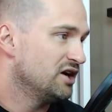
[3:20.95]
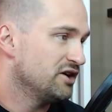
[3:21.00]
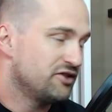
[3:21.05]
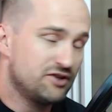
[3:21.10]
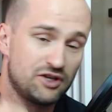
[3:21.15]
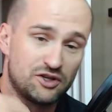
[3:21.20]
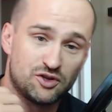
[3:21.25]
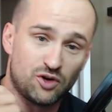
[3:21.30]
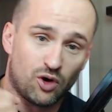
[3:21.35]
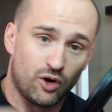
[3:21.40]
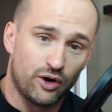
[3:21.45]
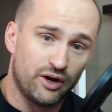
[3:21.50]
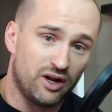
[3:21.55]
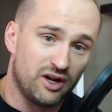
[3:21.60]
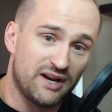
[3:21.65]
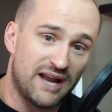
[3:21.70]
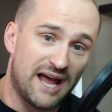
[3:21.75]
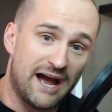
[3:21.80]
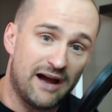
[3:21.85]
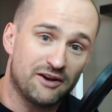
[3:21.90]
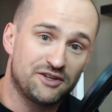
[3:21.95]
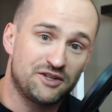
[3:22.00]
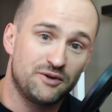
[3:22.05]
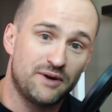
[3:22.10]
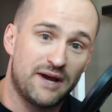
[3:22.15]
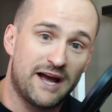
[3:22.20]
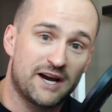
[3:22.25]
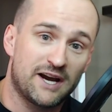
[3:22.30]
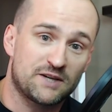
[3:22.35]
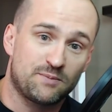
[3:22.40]
The tutorial on how to
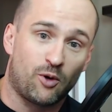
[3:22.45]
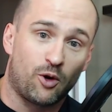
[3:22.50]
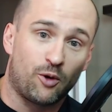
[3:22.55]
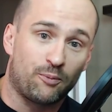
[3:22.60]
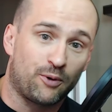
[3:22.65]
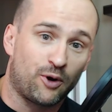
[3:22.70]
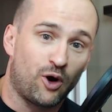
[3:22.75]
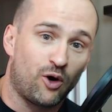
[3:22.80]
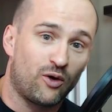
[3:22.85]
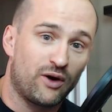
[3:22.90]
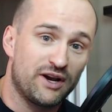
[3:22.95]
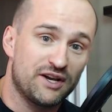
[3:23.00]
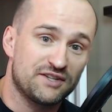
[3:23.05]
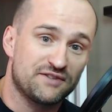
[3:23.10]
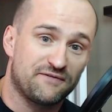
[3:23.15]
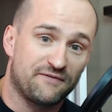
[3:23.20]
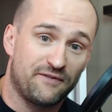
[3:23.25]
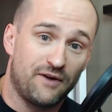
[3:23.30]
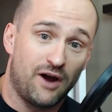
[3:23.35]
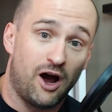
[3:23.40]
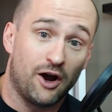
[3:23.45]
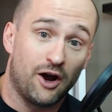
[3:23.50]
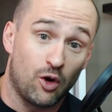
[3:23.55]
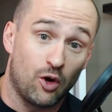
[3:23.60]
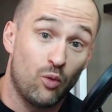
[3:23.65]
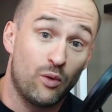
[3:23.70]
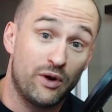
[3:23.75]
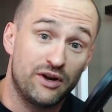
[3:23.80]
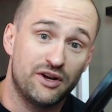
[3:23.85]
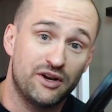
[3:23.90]
export ProRes on a
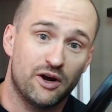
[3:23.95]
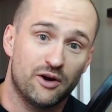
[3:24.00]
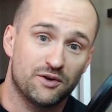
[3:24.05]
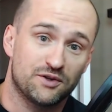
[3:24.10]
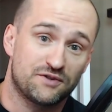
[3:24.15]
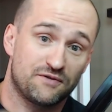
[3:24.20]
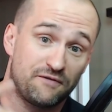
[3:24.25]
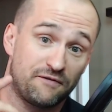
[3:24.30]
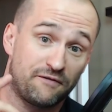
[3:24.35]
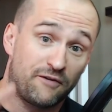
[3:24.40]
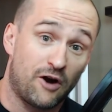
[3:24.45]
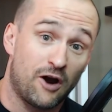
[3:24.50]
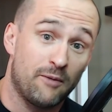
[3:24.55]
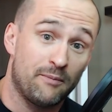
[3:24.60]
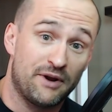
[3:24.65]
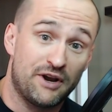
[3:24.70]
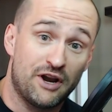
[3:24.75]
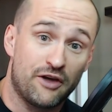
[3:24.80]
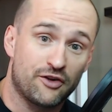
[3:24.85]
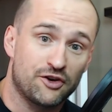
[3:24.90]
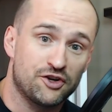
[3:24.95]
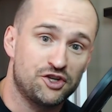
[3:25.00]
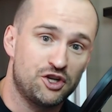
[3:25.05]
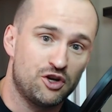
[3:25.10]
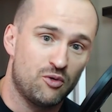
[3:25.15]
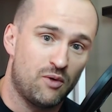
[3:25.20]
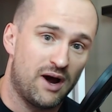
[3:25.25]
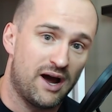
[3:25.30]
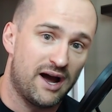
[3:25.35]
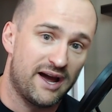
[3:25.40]
Windows from another
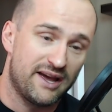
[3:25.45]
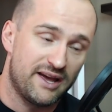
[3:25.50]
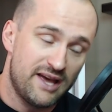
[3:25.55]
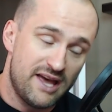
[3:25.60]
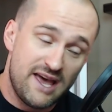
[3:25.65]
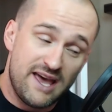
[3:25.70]
GUI